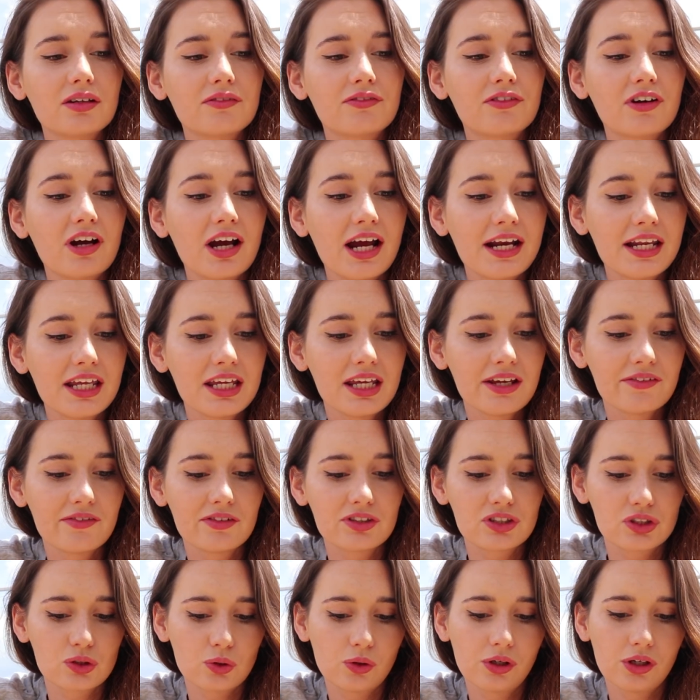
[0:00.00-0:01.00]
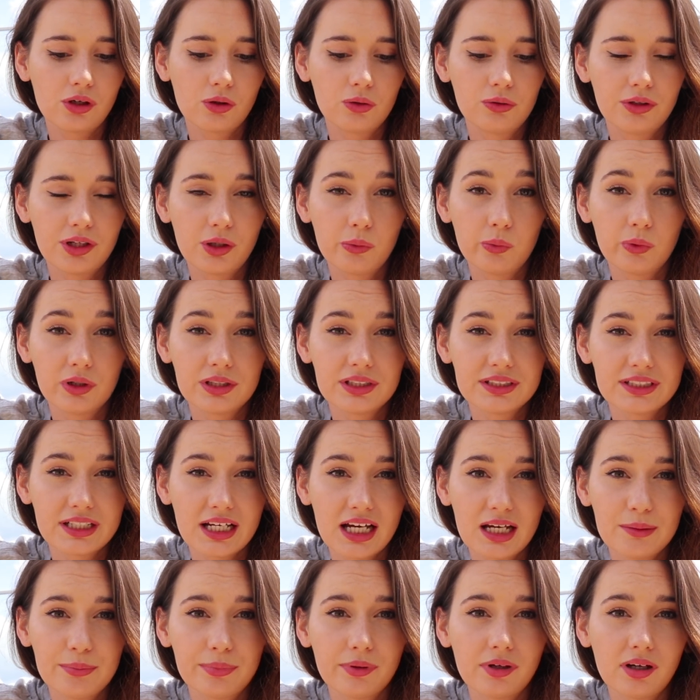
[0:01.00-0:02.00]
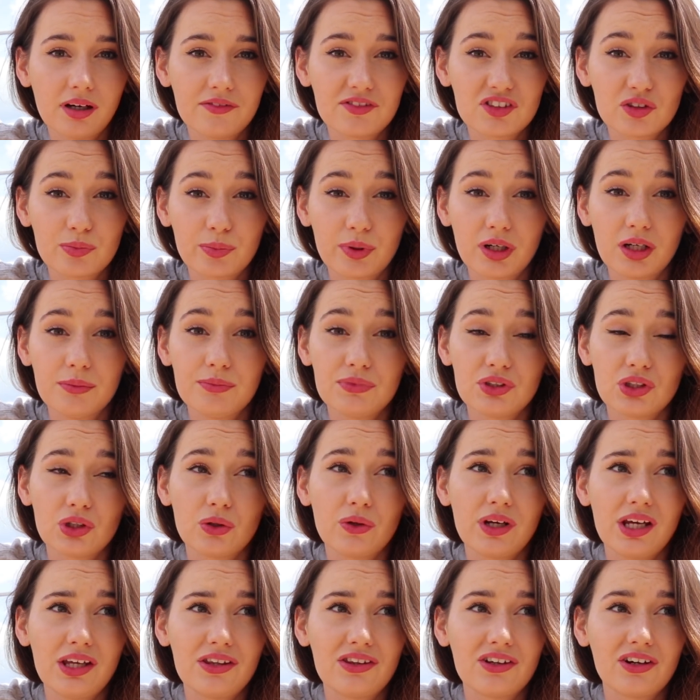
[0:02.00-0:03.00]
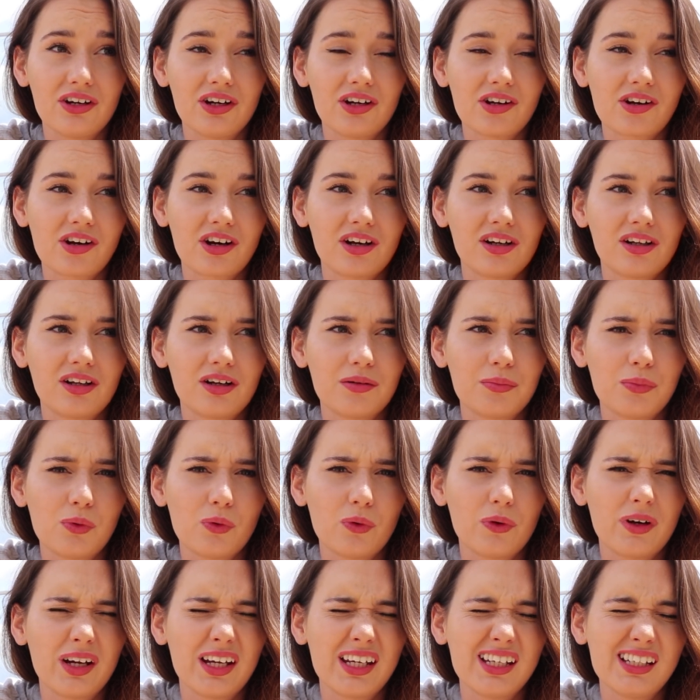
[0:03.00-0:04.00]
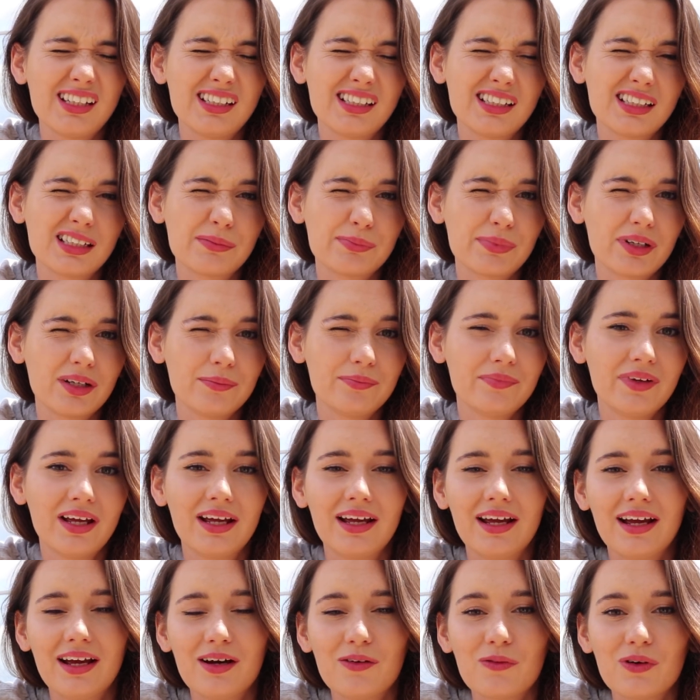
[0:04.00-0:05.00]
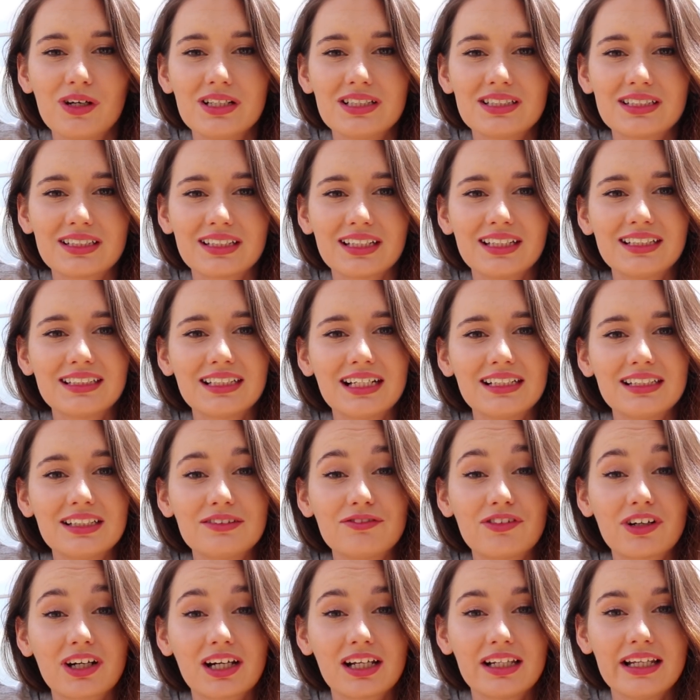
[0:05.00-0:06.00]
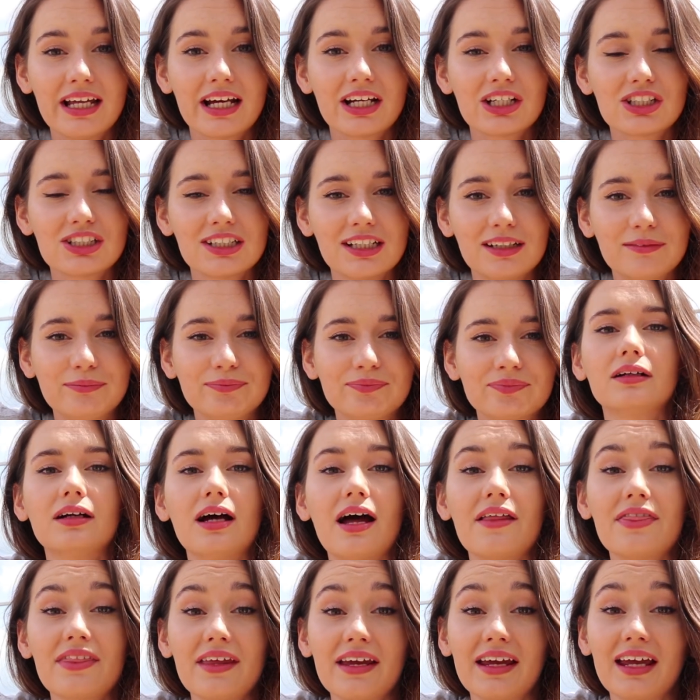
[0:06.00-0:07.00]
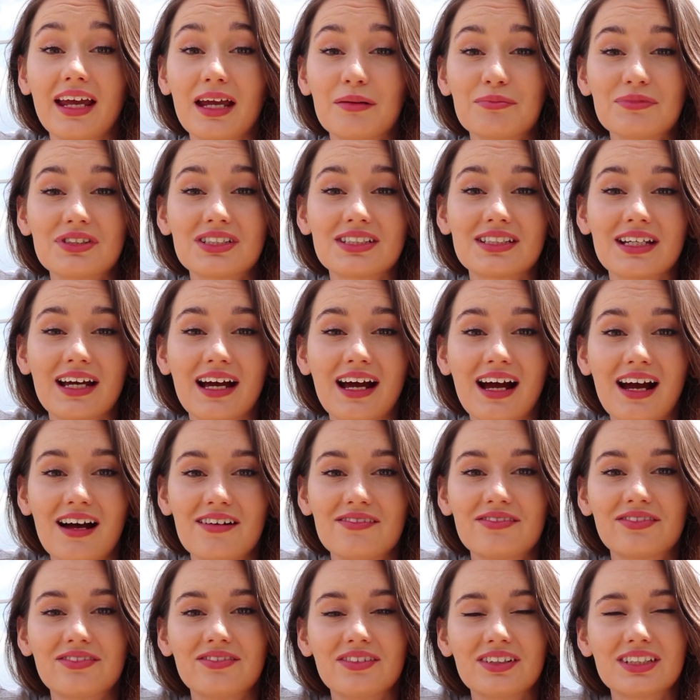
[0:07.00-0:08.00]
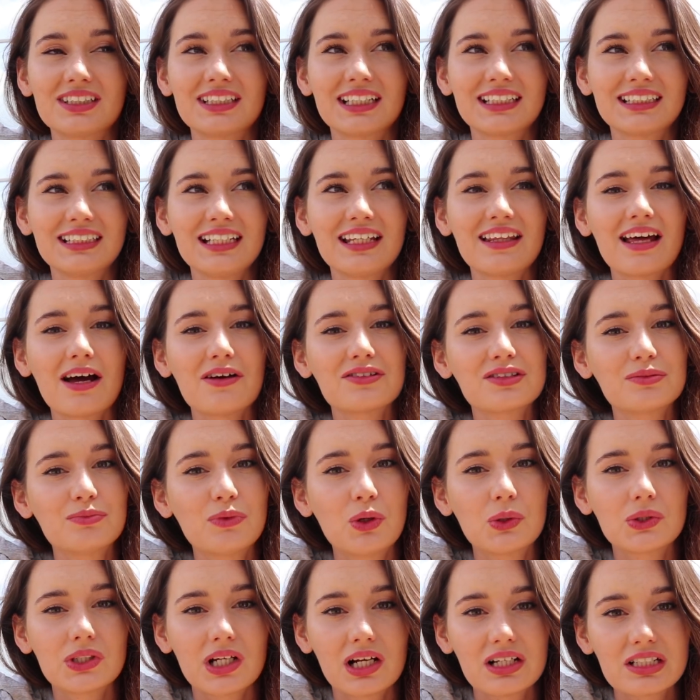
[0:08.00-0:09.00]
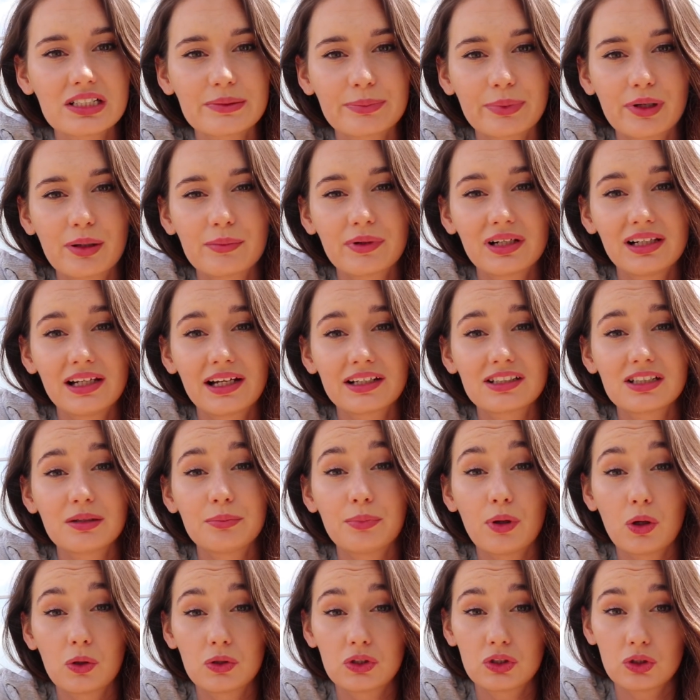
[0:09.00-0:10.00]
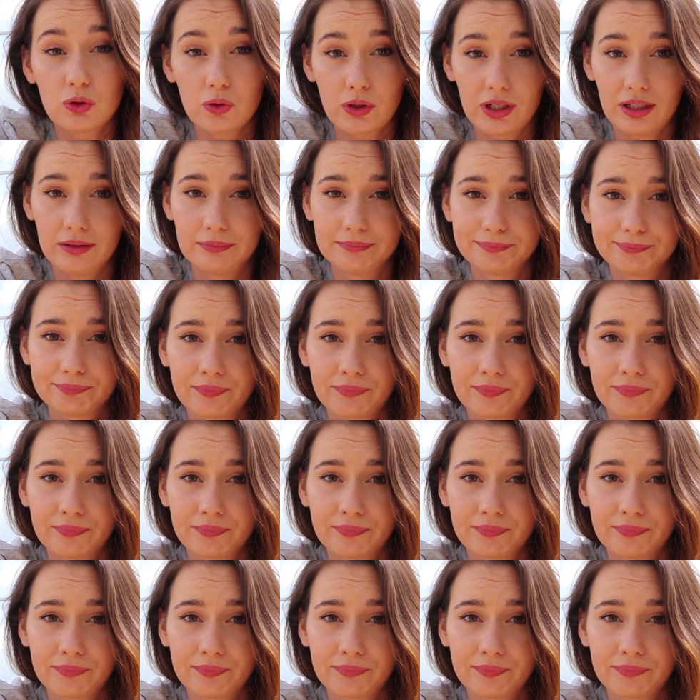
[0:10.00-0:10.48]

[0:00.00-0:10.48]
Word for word: For any given sort, only one type of sperm, so either girl or boy sperm, was intended for collection, and they aimed to have sixty thousand motile sperm collected post-sort.